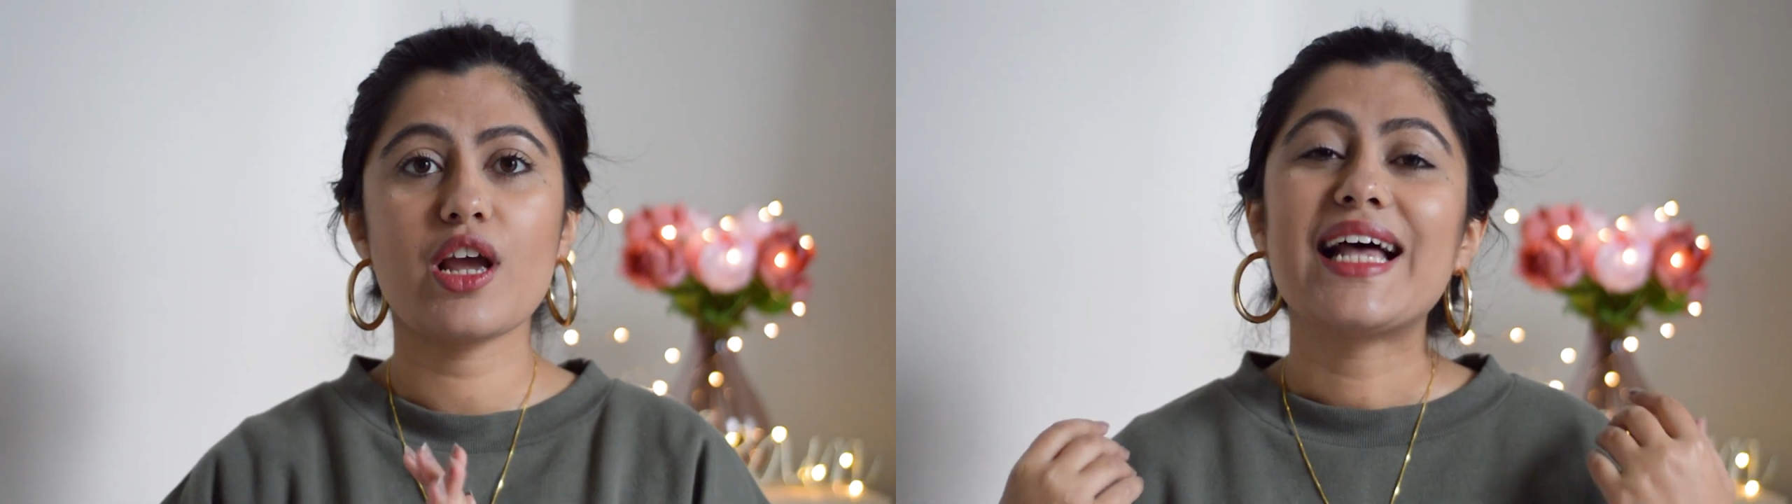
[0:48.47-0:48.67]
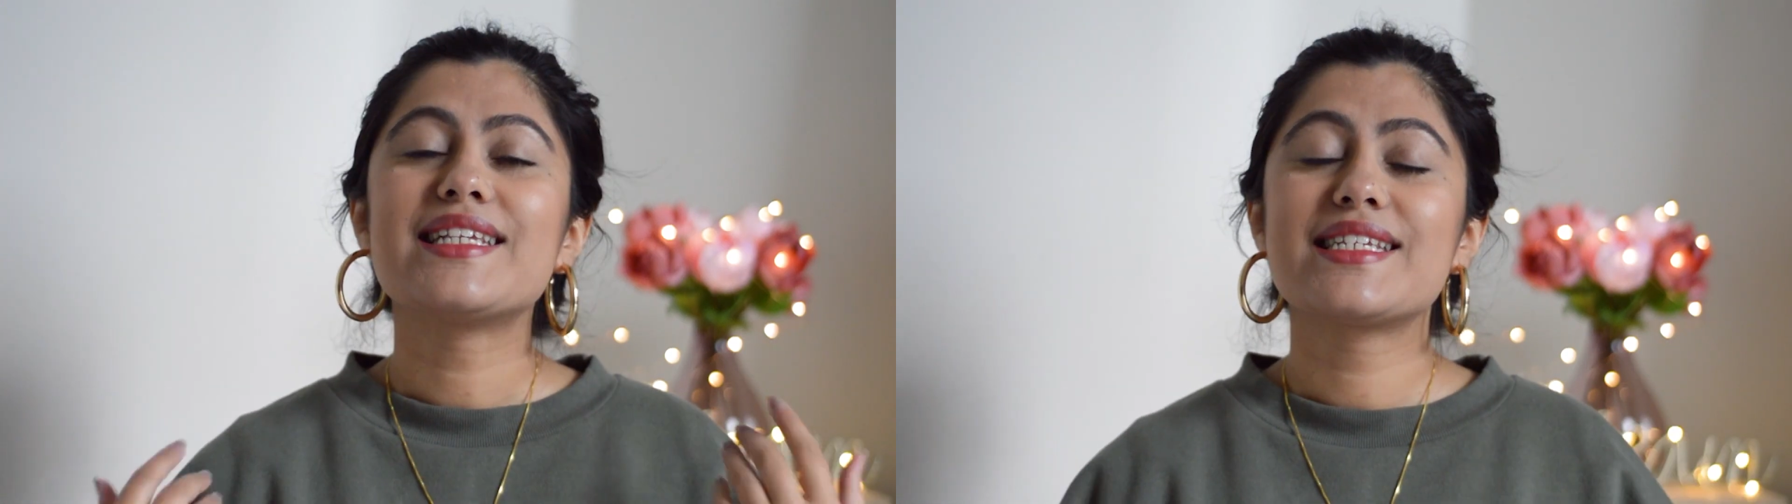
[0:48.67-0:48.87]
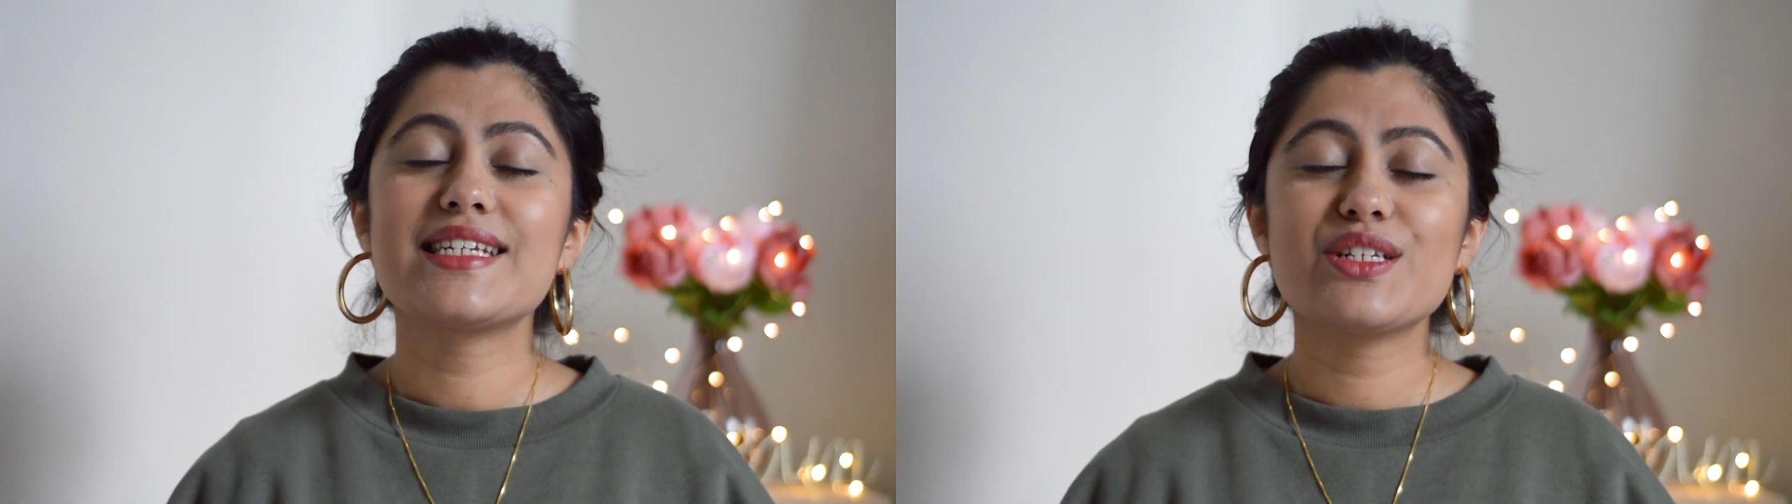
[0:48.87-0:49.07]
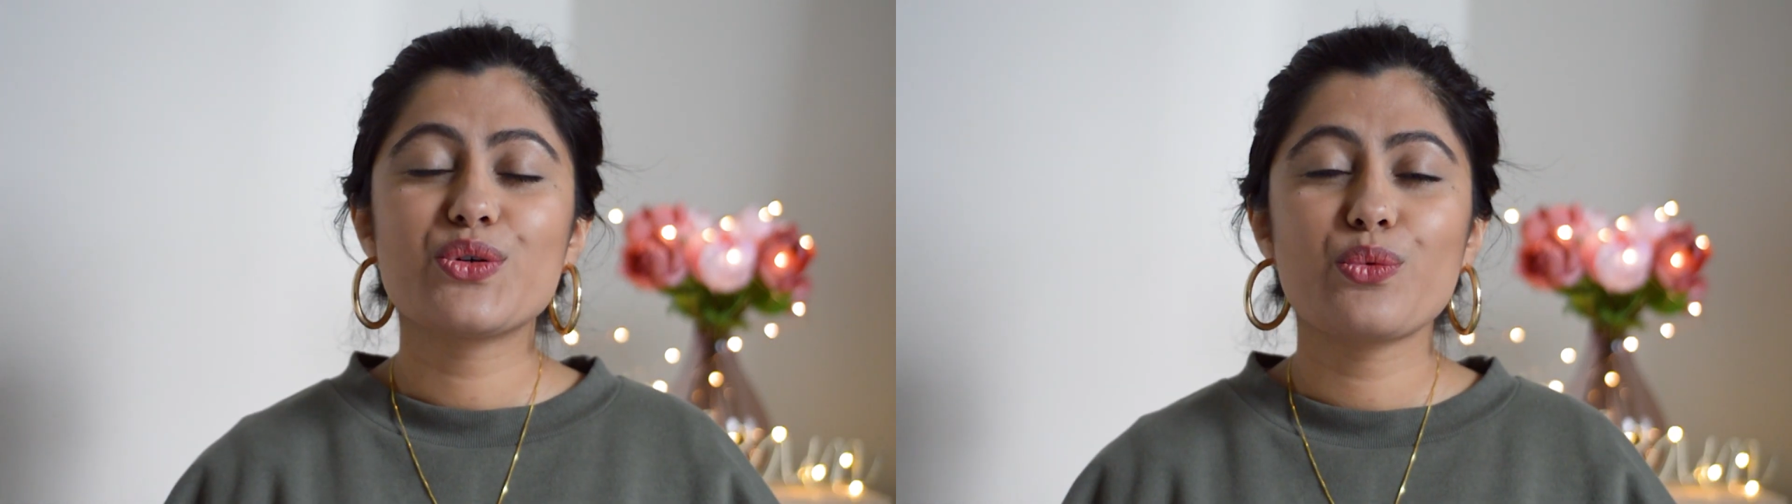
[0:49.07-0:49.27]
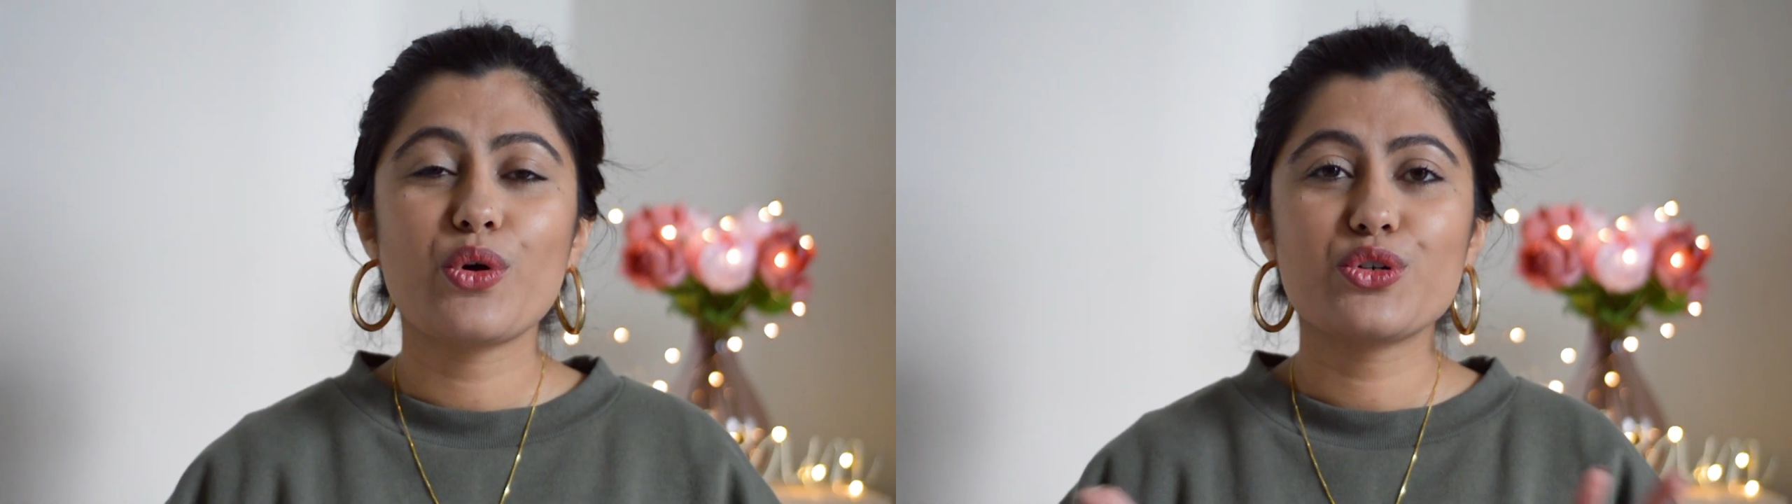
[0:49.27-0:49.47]
and still
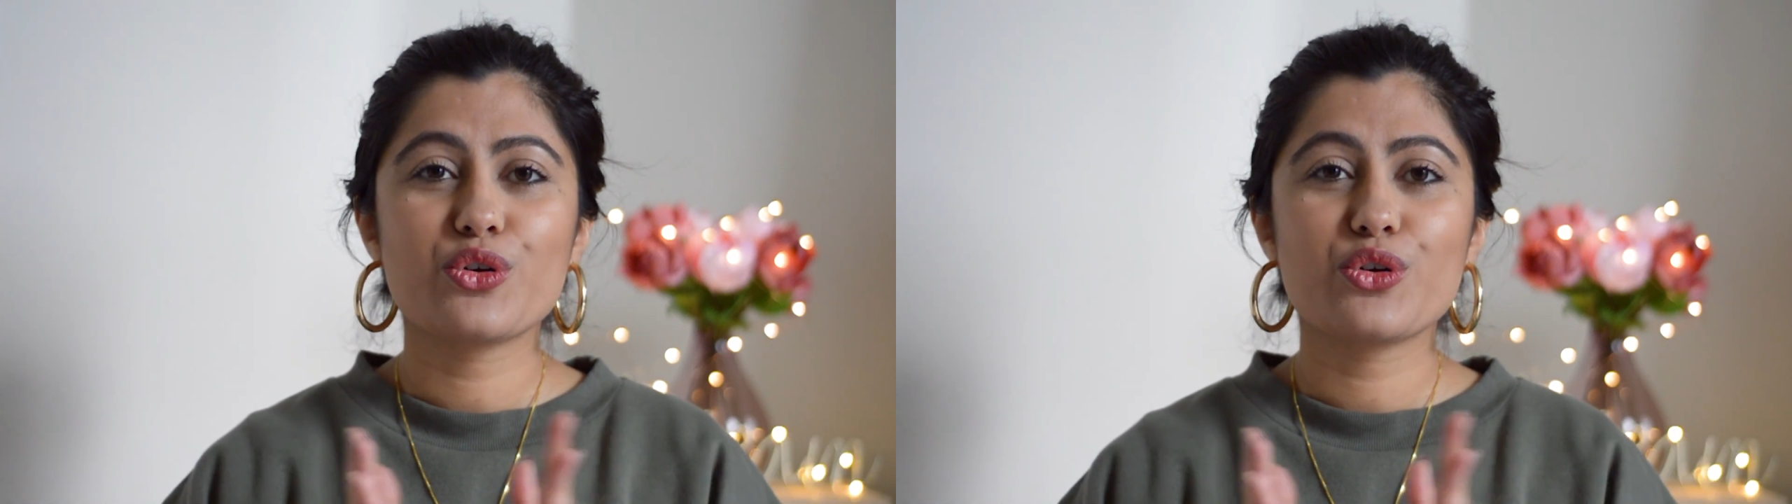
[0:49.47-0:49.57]
don't want to